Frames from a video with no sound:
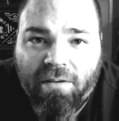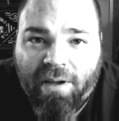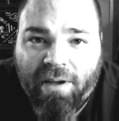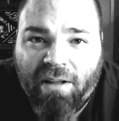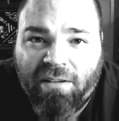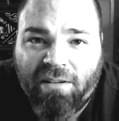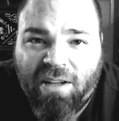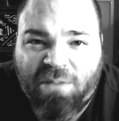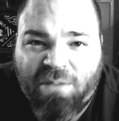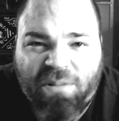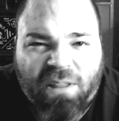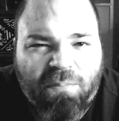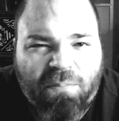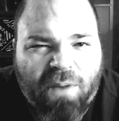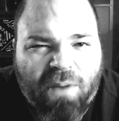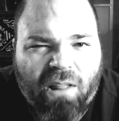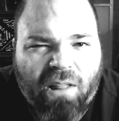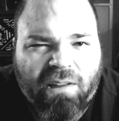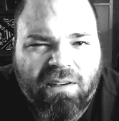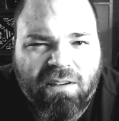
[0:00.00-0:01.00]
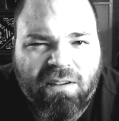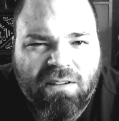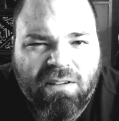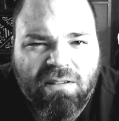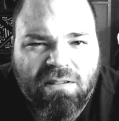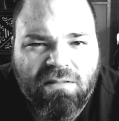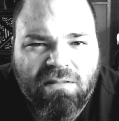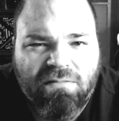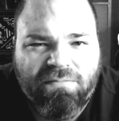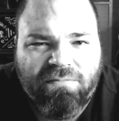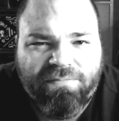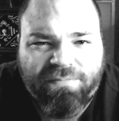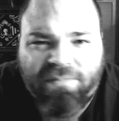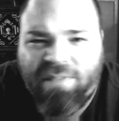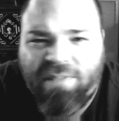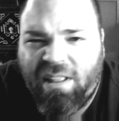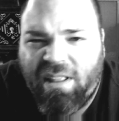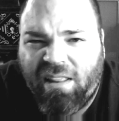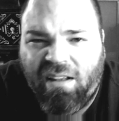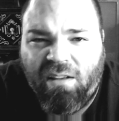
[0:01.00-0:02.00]
Well, not really politics,
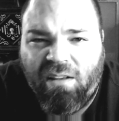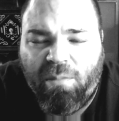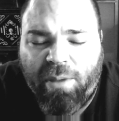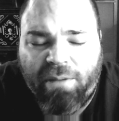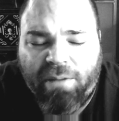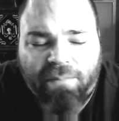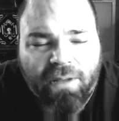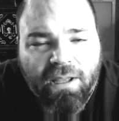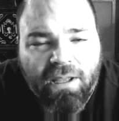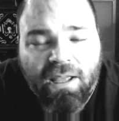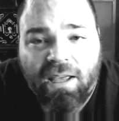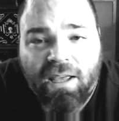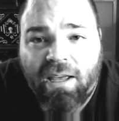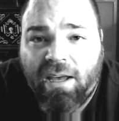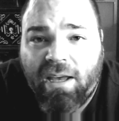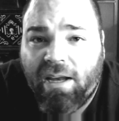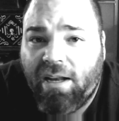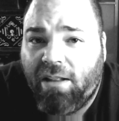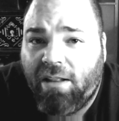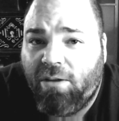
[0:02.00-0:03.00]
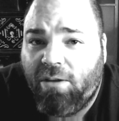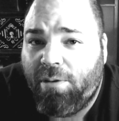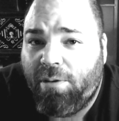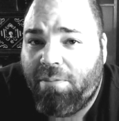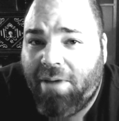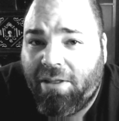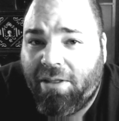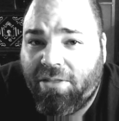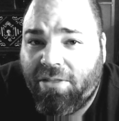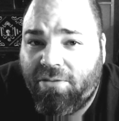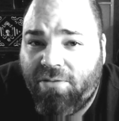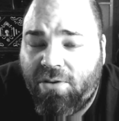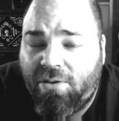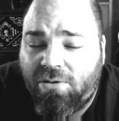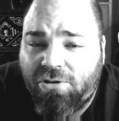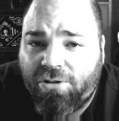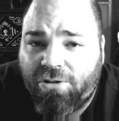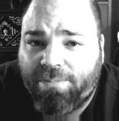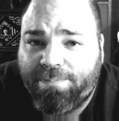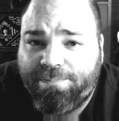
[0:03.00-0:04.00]
a little bit. And a little bit about the
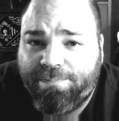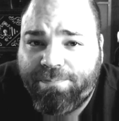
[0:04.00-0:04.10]
future.